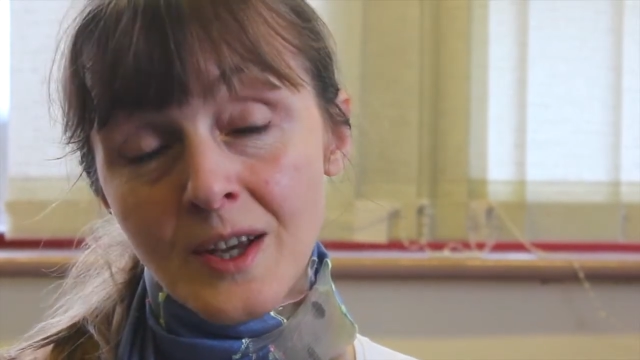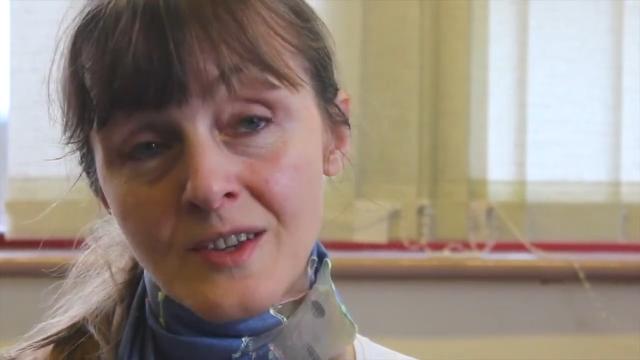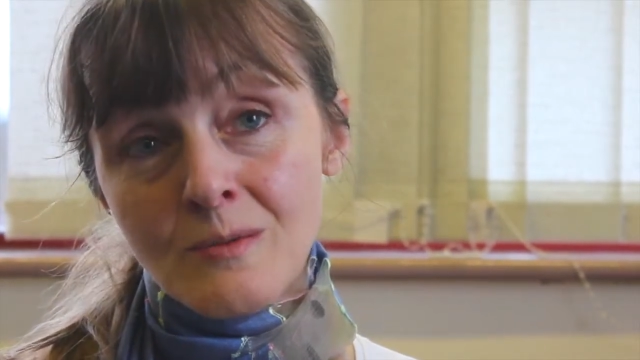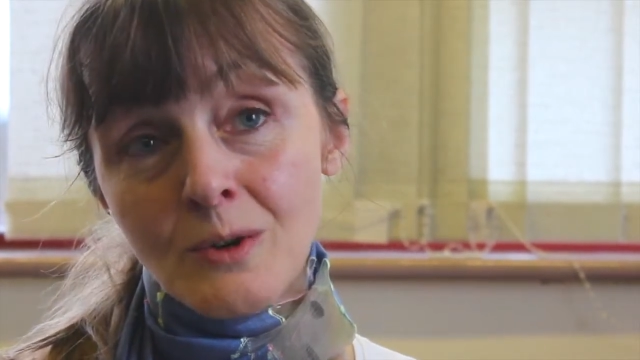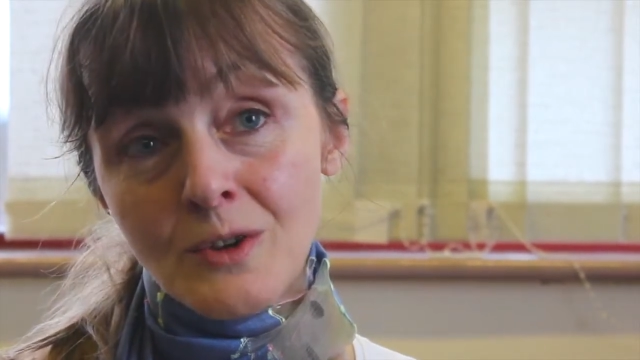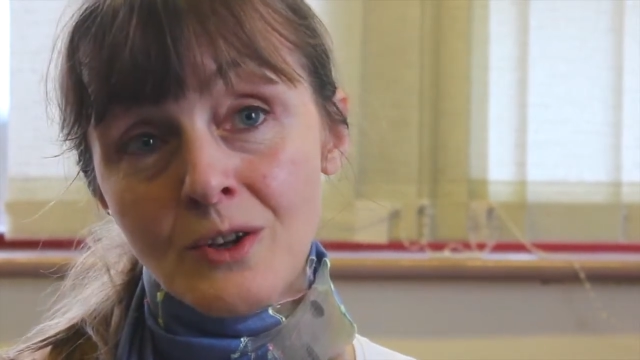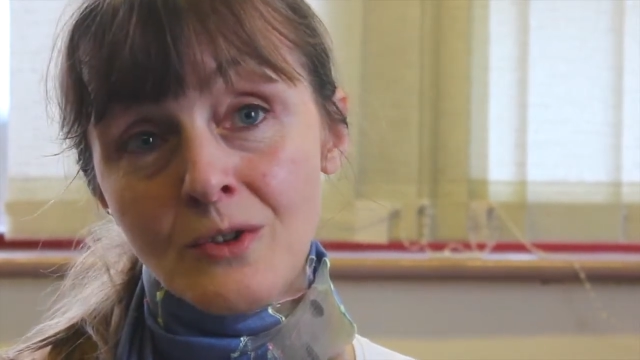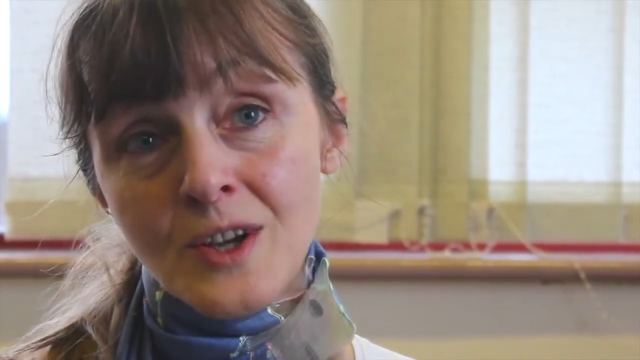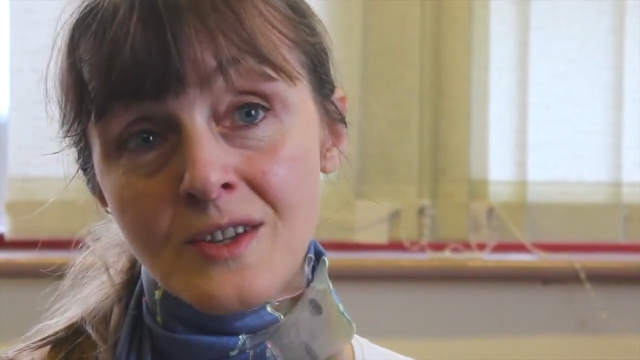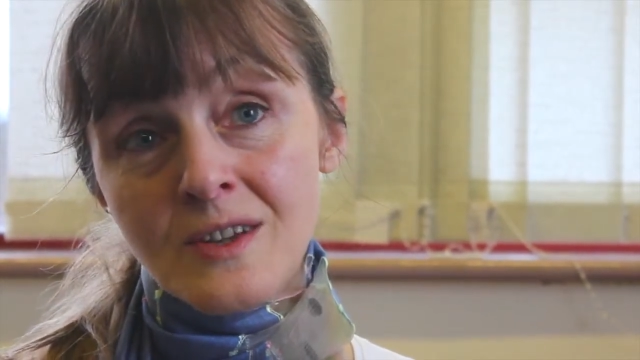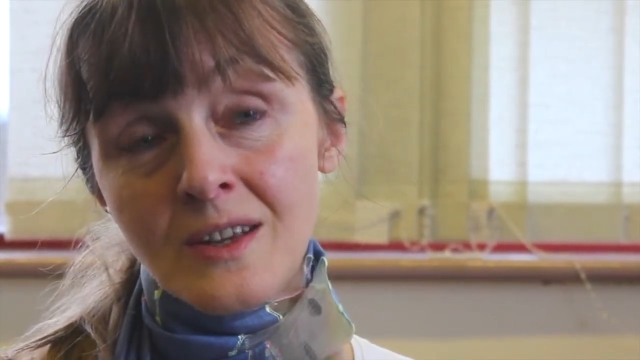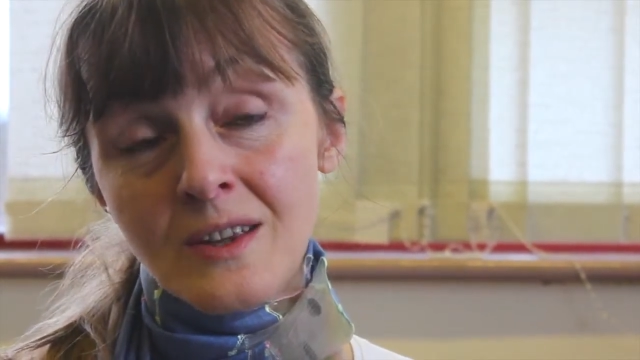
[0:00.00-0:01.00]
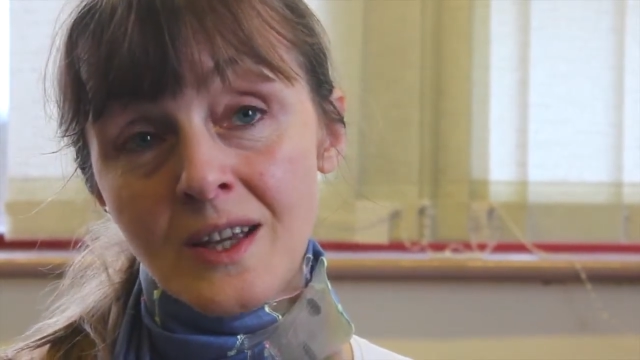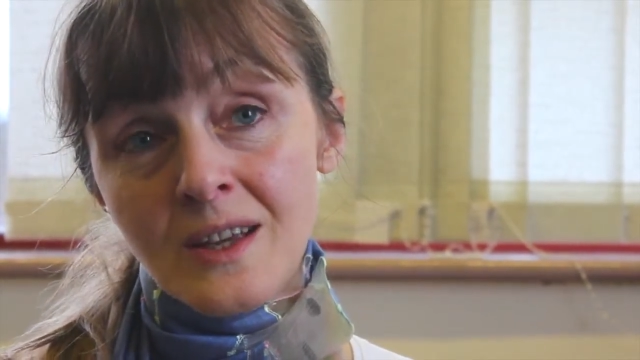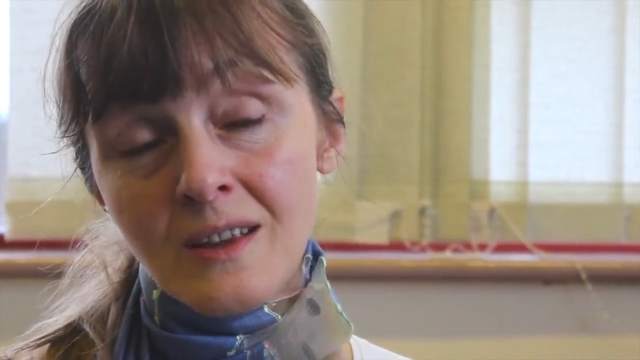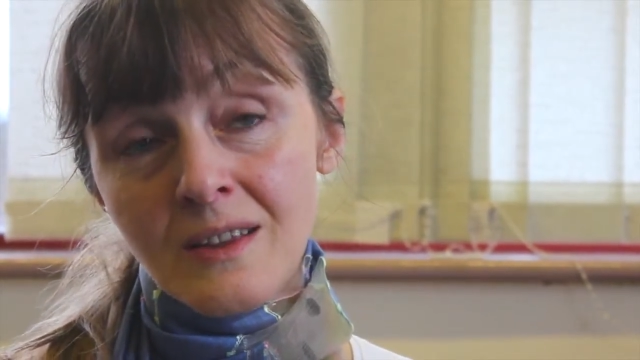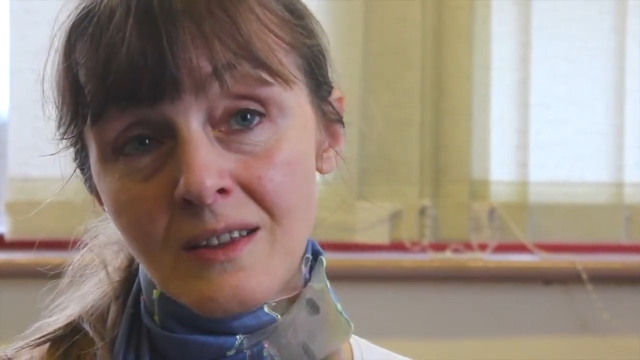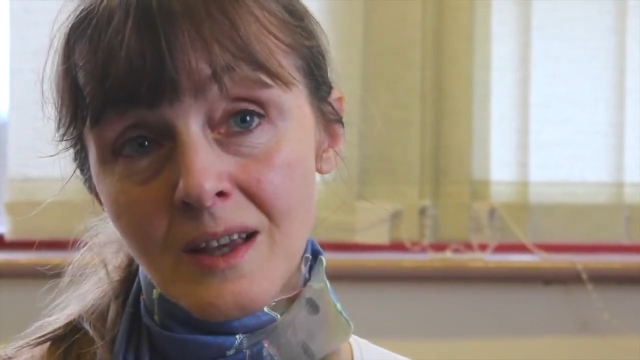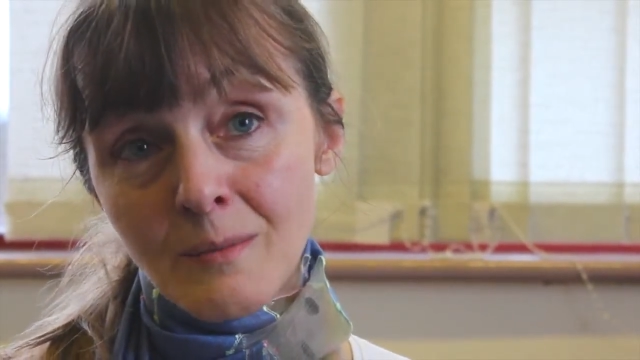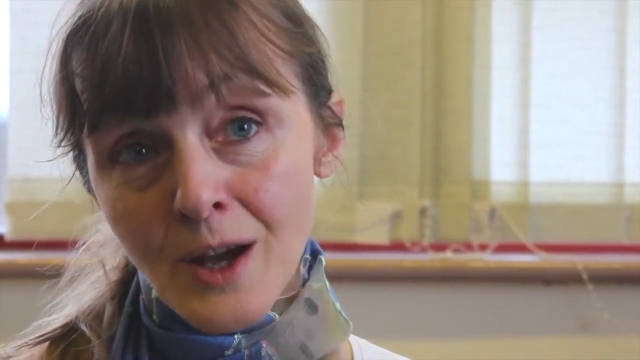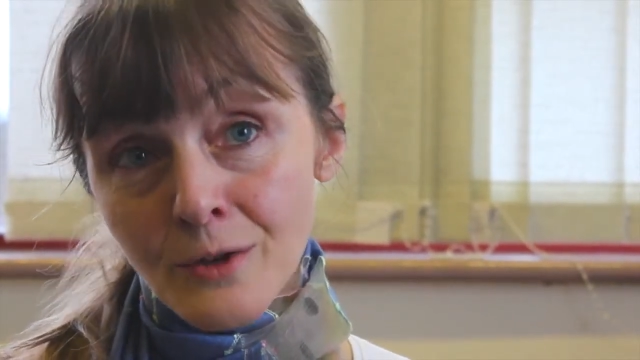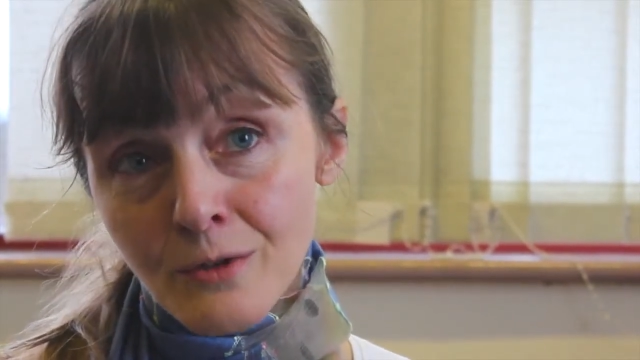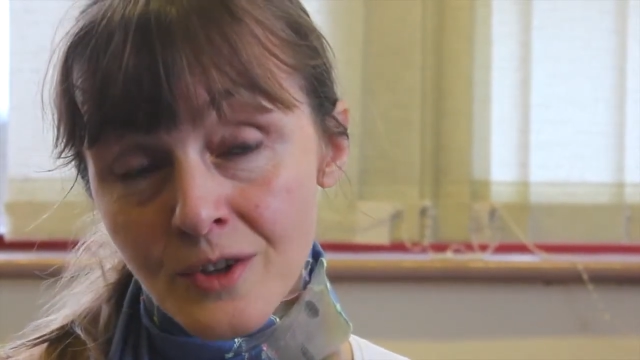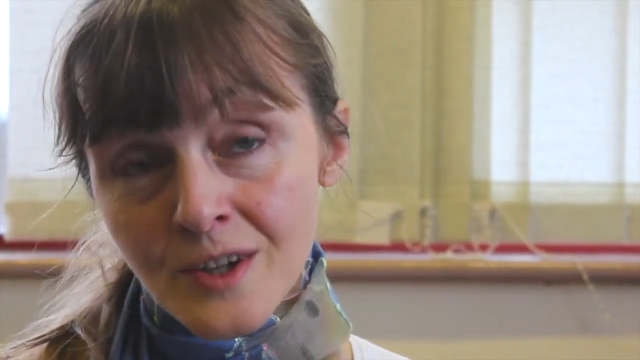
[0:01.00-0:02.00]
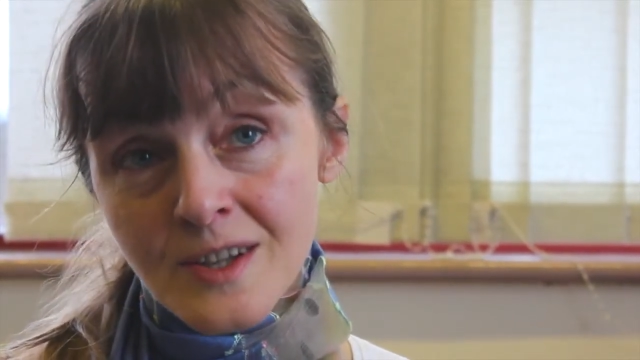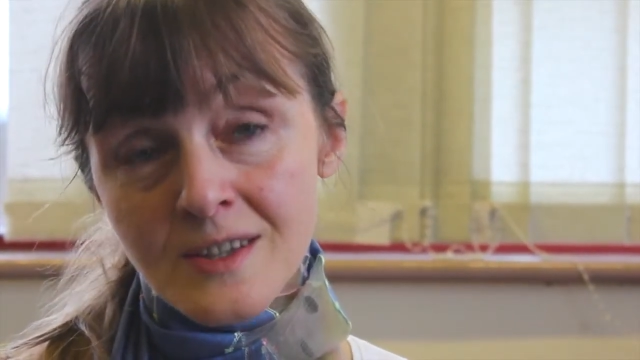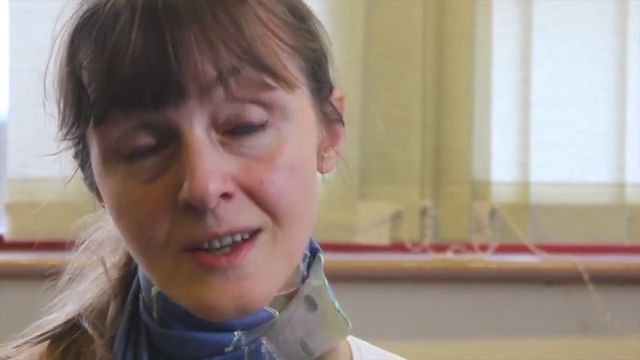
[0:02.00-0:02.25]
is we're increasing the amount of years